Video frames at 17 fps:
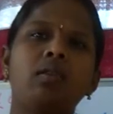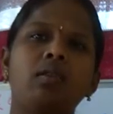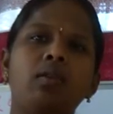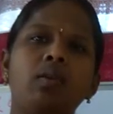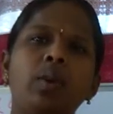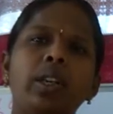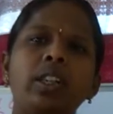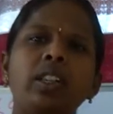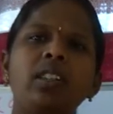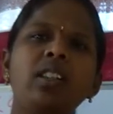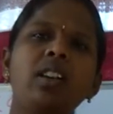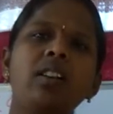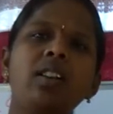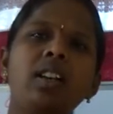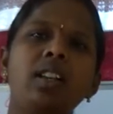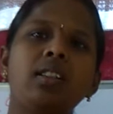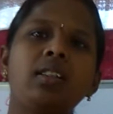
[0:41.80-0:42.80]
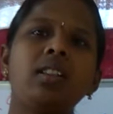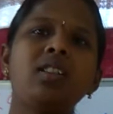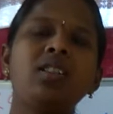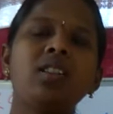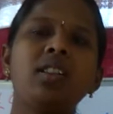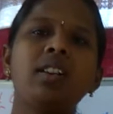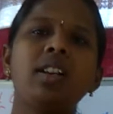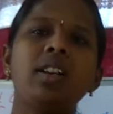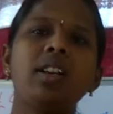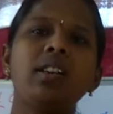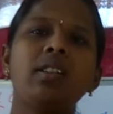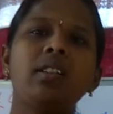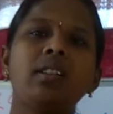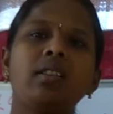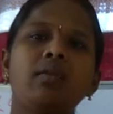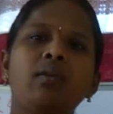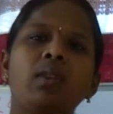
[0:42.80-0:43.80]
What is our lesson children?
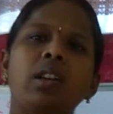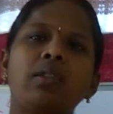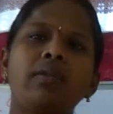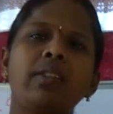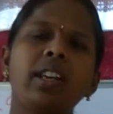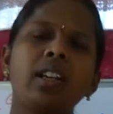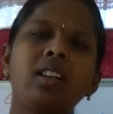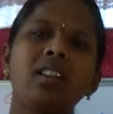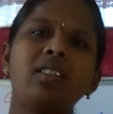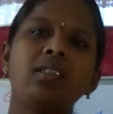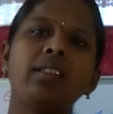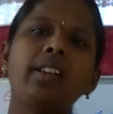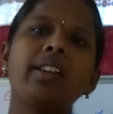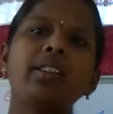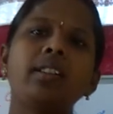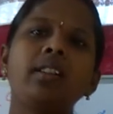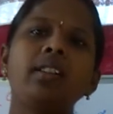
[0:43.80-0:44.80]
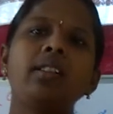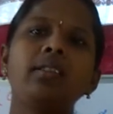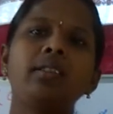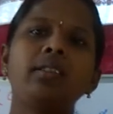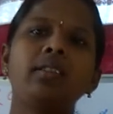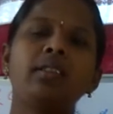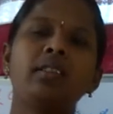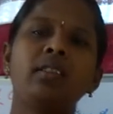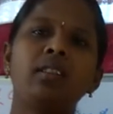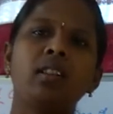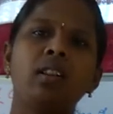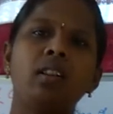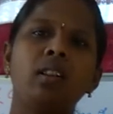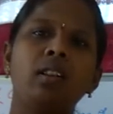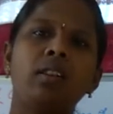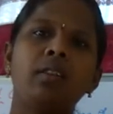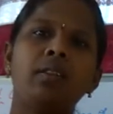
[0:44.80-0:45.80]
What we are discussing?
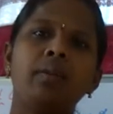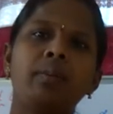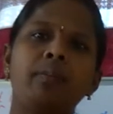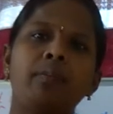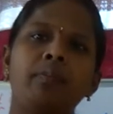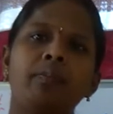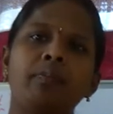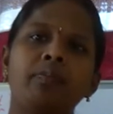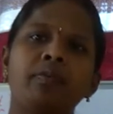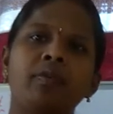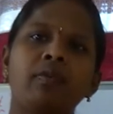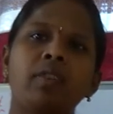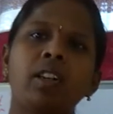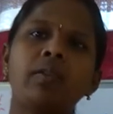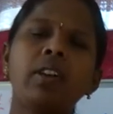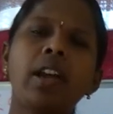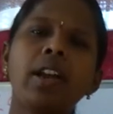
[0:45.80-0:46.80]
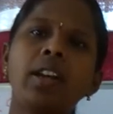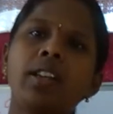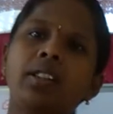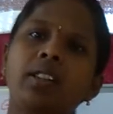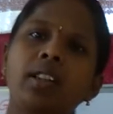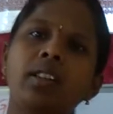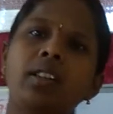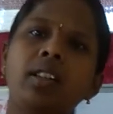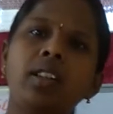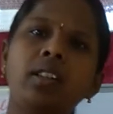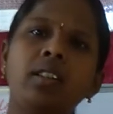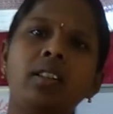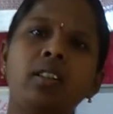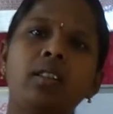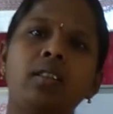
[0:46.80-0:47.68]
What we are discussing?